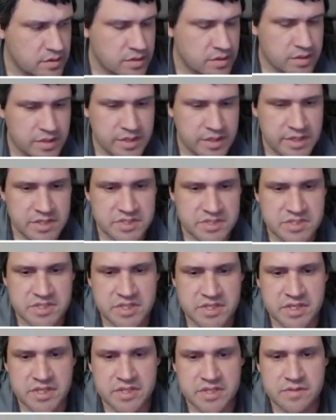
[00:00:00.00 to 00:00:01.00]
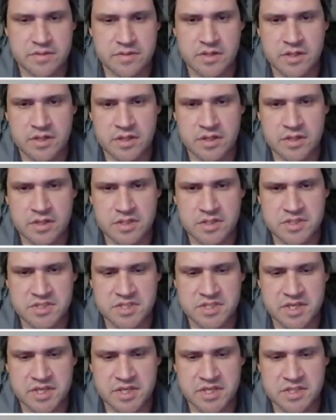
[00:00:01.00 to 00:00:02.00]
AC, let's
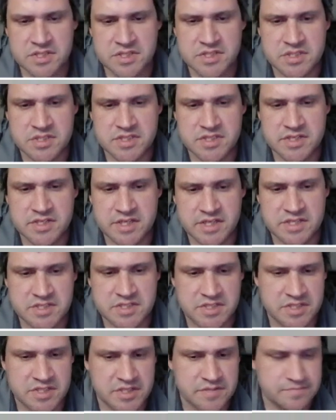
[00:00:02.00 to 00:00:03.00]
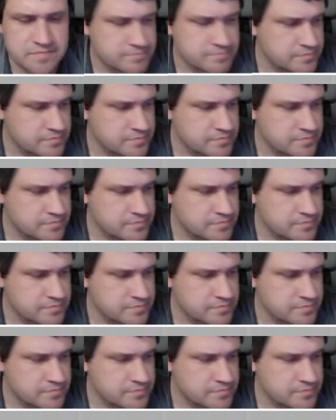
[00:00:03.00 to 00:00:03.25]
say 16 AC.